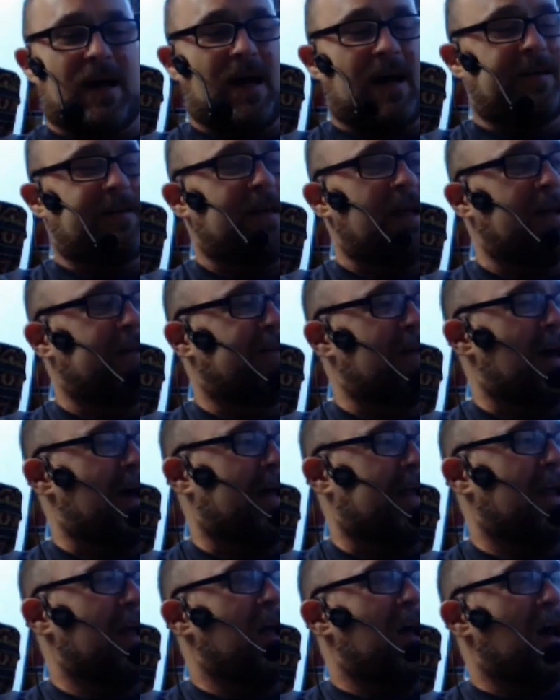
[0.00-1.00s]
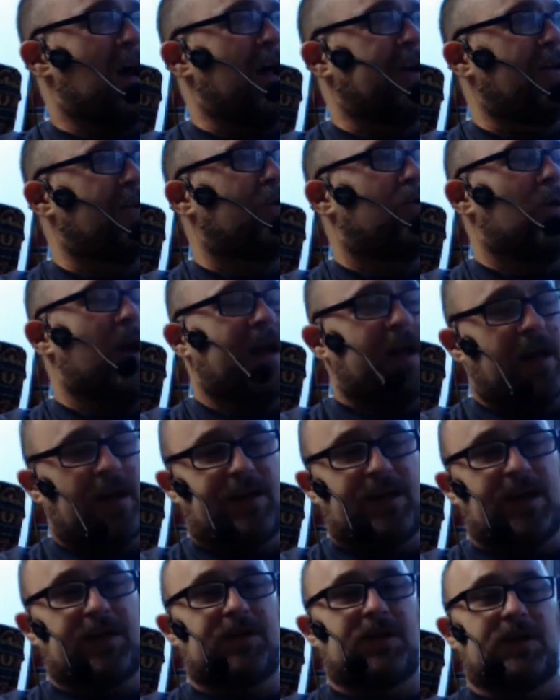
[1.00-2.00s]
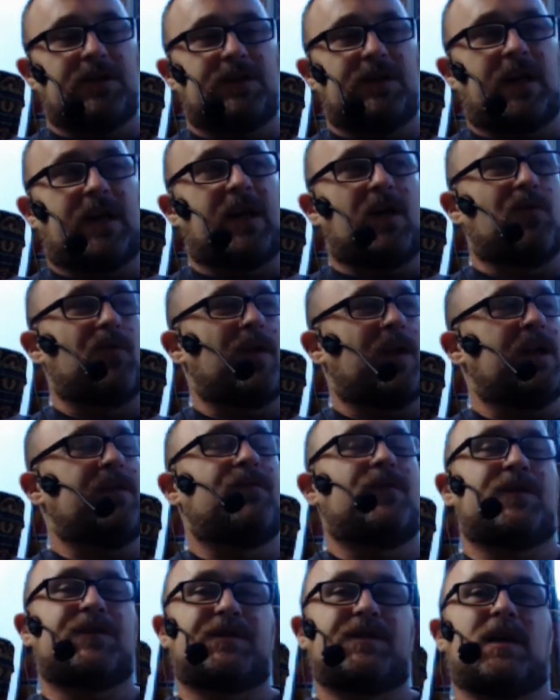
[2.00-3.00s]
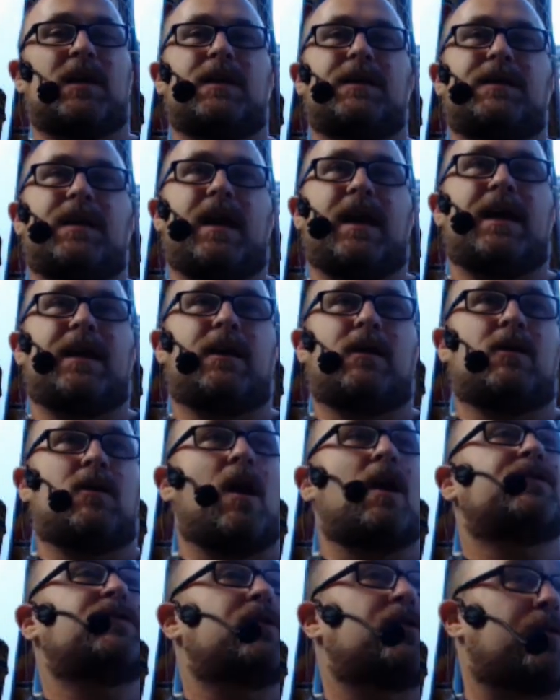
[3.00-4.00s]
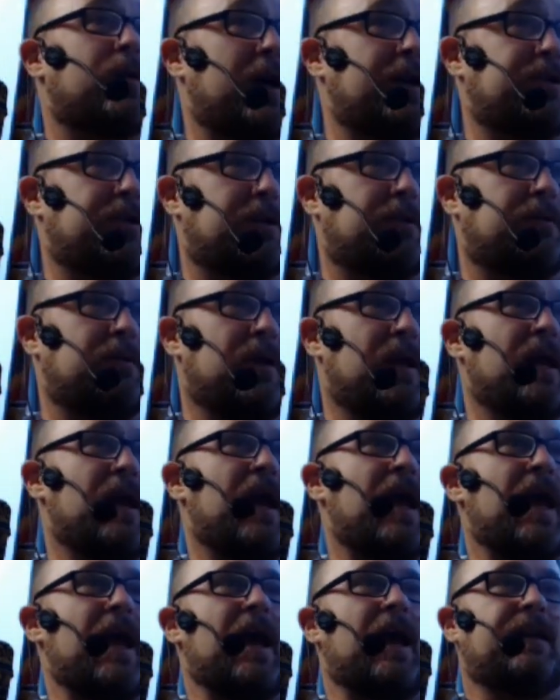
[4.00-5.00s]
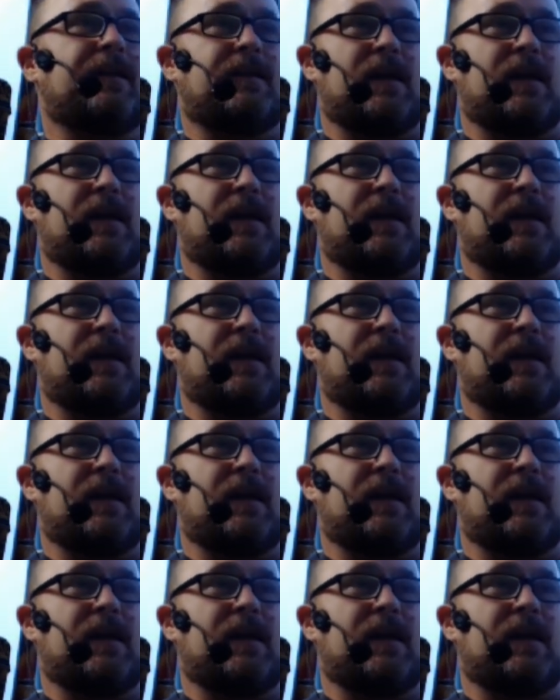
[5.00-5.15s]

I think that under the right conditions, it can really facilitate concentration yes.